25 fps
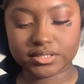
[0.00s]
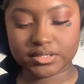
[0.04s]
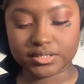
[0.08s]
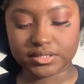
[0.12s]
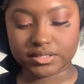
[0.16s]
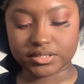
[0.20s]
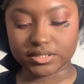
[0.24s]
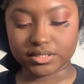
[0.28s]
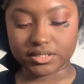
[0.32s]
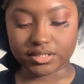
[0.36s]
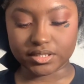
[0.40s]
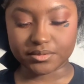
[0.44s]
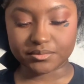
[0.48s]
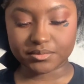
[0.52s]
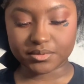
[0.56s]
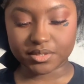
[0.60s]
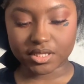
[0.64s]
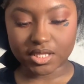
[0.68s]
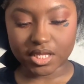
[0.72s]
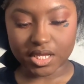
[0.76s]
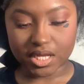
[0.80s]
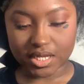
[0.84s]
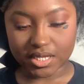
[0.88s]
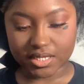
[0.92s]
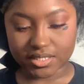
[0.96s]
lip
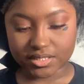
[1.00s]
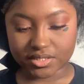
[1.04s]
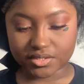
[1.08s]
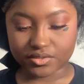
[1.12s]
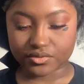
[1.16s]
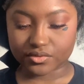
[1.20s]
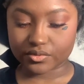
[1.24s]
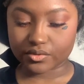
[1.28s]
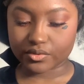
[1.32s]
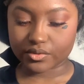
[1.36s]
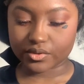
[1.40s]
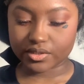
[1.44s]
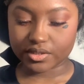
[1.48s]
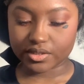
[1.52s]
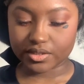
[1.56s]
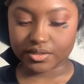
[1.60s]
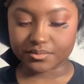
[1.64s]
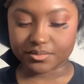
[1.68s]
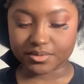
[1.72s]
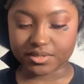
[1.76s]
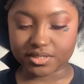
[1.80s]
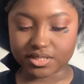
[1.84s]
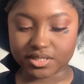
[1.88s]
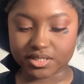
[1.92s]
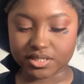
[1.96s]
gloss or
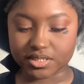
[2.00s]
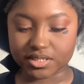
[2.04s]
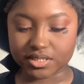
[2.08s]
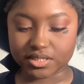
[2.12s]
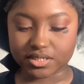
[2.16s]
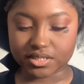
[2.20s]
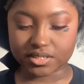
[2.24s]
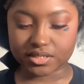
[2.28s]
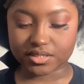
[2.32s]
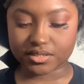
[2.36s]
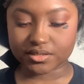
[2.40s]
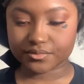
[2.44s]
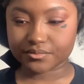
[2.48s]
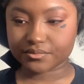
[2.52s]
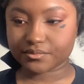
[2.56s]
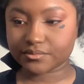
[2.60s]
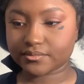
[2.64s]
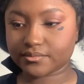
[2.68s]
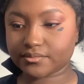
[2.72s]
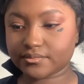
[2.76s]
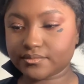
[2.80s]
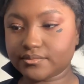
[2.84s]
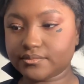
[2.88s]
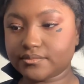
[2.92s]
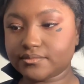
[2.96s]
lipstick,
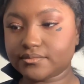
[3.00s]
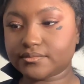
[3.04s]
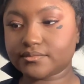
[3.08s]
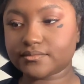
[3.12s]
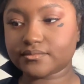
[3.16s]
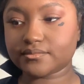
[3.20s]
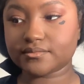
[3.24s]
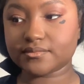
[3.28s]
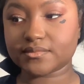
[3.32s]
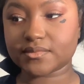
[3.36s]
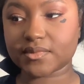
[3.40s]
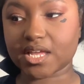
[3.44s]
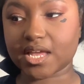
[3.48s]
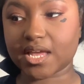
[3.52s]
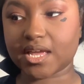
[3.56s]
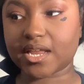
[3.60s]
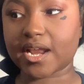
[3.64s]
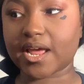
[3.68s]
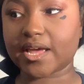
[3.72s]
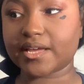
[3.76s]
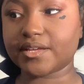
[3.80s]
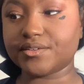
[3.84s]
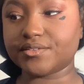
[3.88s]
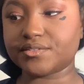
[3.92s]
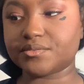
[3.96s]
and
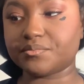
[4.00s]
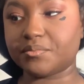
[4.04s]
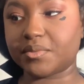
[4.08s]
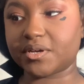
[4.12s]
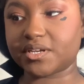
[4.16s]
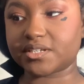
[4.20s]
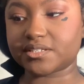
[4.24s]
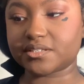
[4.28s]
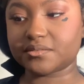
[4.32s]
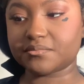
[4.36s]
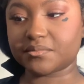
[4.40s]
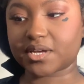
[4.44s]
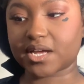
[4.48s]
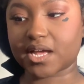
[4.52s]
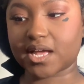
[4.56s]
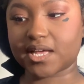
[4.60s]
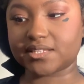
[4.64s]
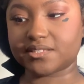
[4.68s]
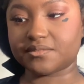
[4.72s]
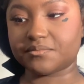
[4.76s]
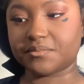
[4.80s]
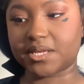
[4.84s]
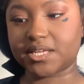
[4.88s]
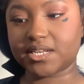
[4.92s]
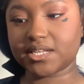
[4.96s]
I use Buxom
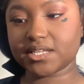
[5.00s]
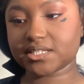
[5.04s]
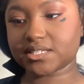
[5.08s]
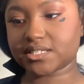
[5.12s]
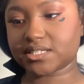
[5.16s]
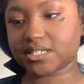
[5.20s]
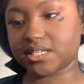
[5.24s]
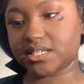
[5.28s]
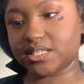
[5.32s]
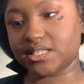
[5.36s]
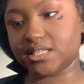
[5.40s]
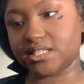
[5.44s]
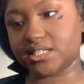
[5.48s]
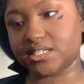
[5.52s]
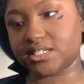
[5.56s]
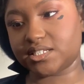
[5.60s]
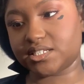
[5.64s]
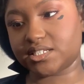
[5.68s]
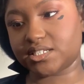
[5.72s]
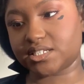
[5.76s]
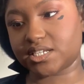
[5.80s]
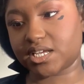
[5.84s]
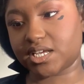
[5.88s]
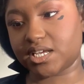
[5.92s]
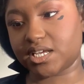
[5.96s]
Cosmetics in this
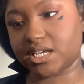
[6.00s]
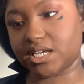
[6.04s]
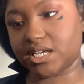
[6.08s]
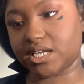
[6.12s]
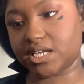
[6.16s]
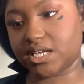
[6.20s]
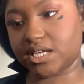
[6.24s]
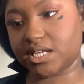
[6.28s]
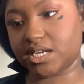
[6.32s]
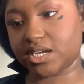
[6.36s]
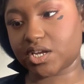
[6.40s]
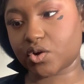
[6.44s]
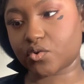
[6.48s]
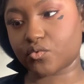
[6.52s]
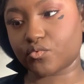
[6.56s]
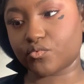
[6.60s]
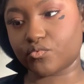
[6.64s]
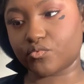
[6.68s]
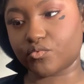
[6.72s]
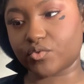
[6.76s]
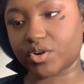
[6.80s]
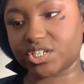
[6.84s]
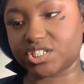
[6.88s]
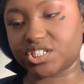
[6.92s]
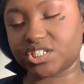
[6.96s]
shade
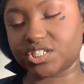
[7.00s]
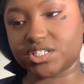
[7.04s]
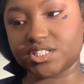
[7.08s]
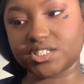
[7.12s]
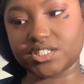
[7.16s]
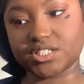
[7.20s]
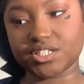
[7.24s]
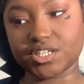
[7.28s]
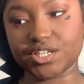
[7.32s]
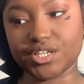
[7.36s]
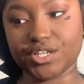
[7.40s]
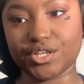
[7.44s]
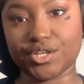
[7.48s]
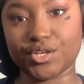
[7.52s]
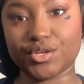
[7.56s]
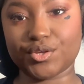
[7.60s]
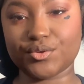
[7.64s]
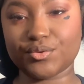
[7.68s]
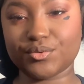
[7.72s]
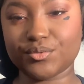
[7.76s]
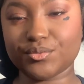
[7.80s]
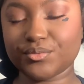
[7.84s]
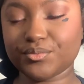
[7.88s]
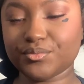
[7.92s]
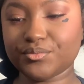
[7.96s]
Russian to
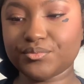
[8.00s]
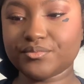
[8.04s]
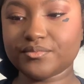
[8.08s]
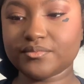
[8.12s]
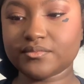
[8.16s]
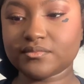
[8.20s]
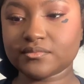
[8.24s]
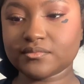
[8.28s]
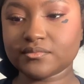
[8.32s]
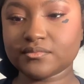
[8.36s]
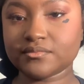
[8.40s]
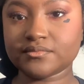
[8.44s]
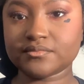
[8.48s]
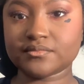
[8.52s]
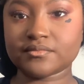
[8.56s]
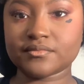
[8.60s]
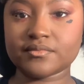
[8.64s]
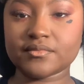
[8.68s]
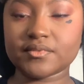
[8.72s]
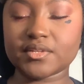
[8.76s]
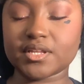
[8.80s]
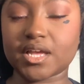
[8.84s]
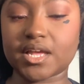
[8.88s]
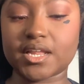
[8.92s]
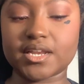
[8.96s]
You,
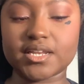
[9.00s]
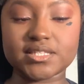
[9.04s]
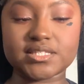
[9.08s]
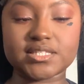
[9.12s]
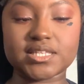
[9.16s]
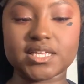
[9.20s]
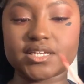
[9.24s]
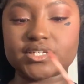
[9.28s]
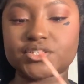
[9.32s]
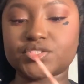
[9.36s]
and it's like